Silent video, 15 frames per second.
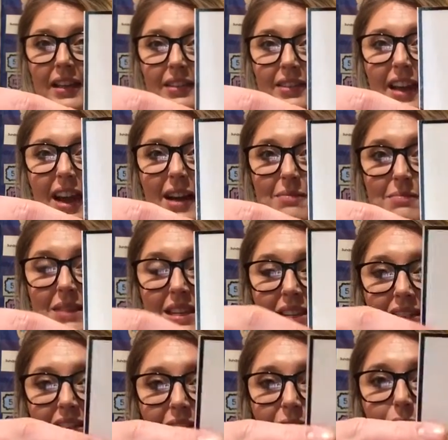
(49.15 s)
That
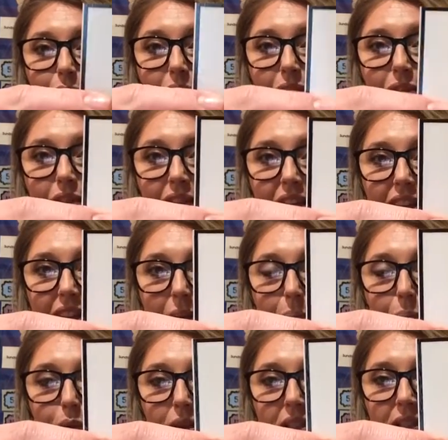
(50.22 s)
means, if you can look at that
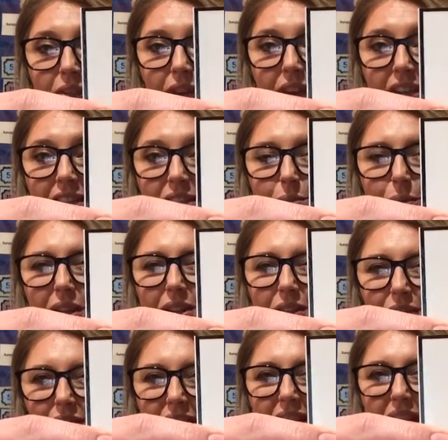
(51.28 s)
boy's face, what do you
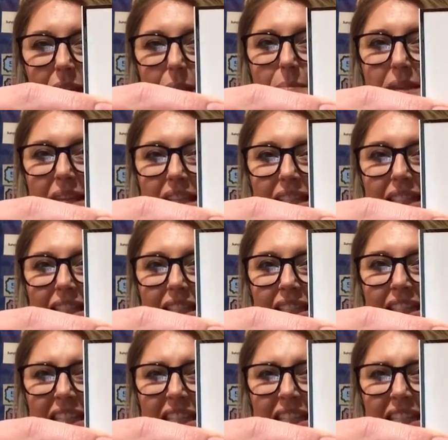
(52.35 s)
think that means?